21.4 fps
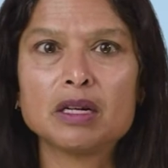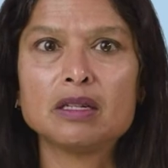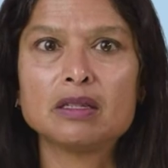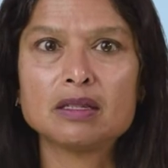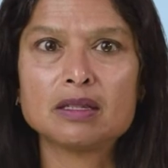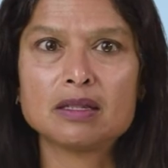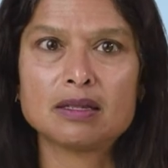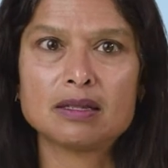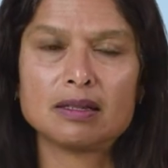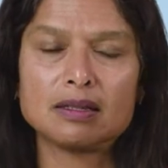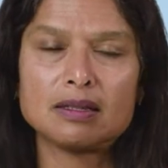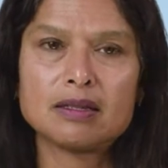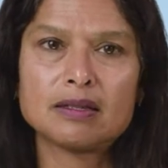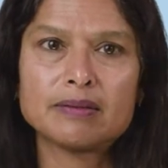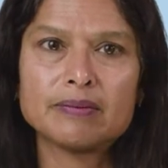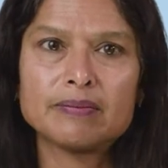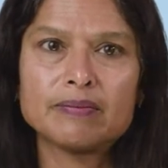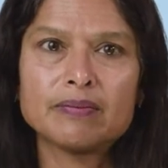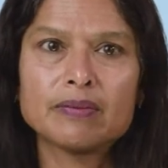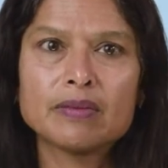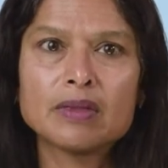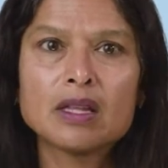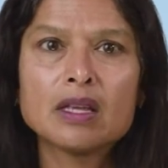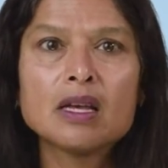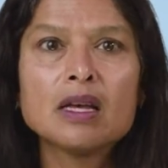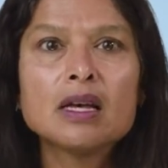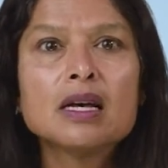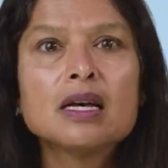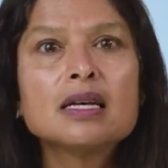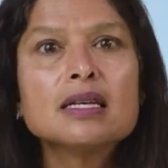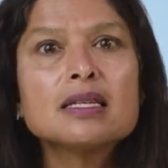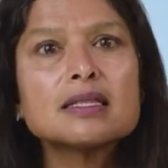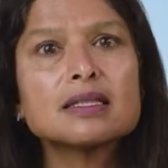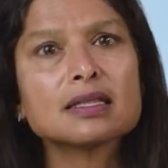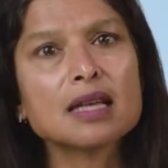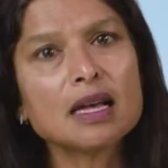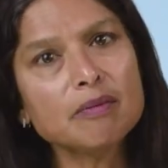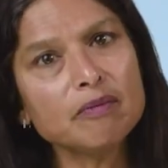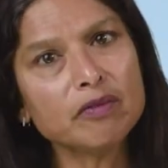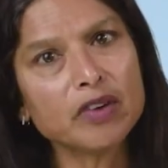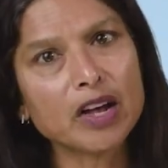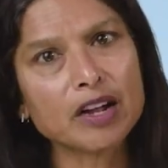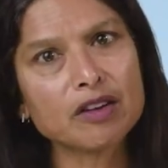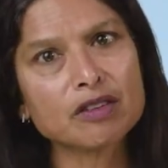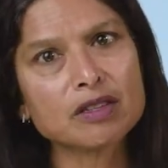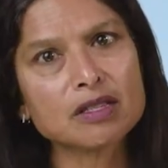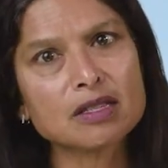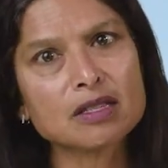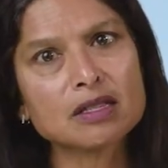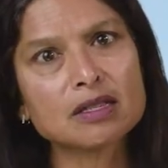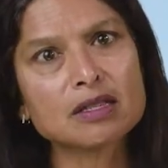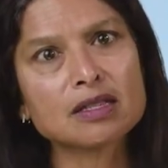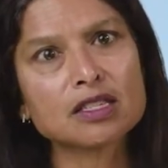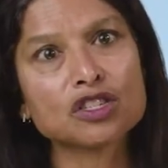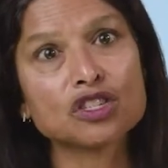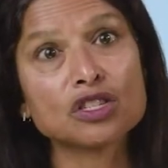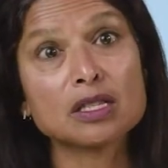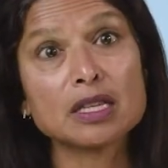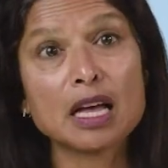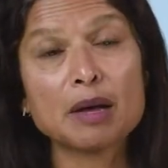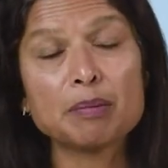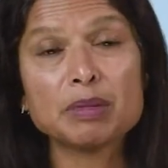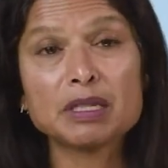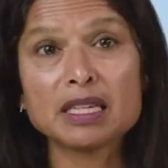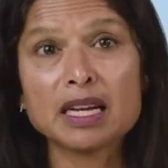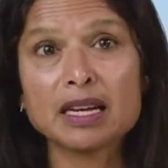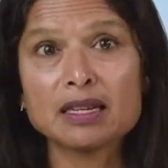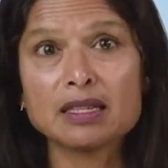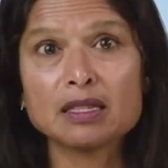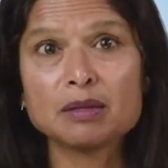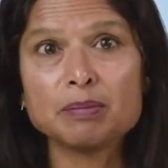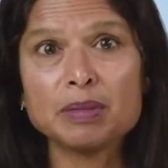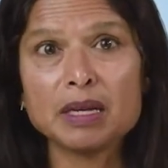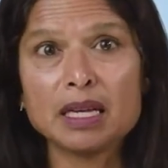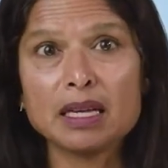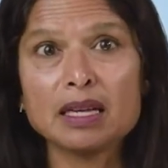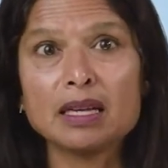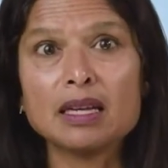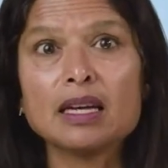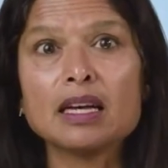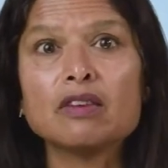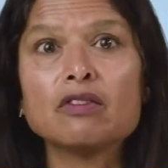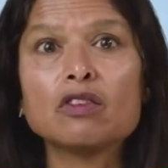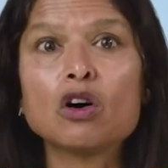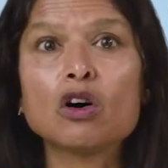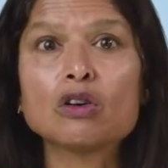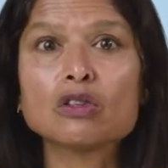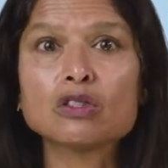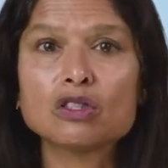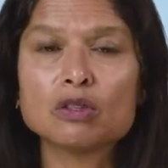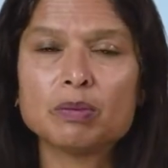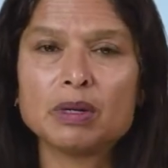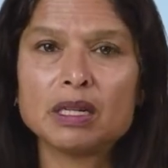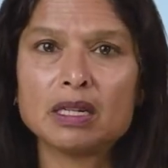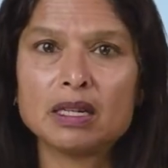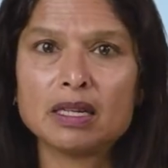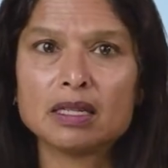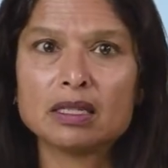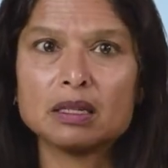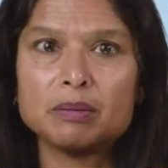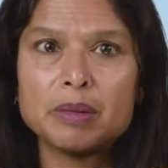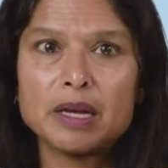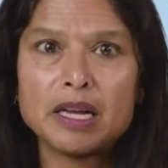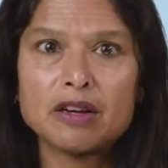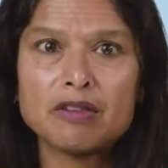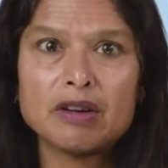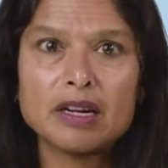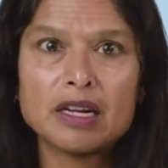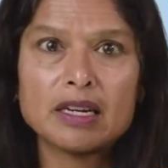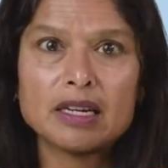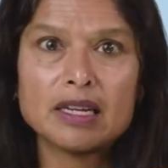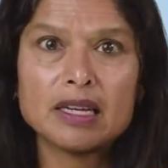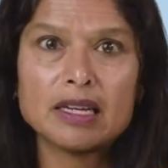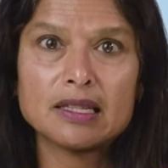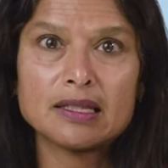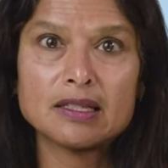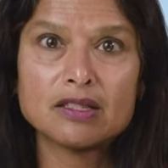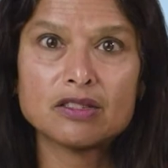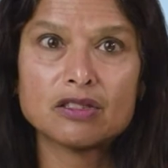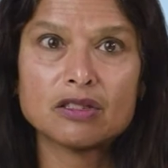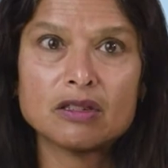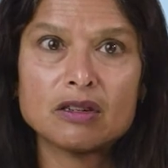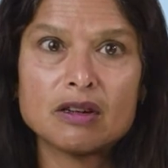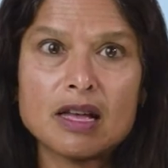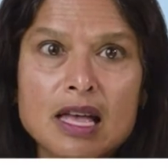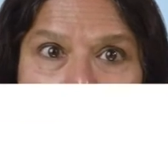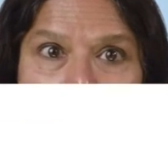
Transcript: illnesses. Some viruses, such as hepatitis B, have also been linked to pancreatic cancer.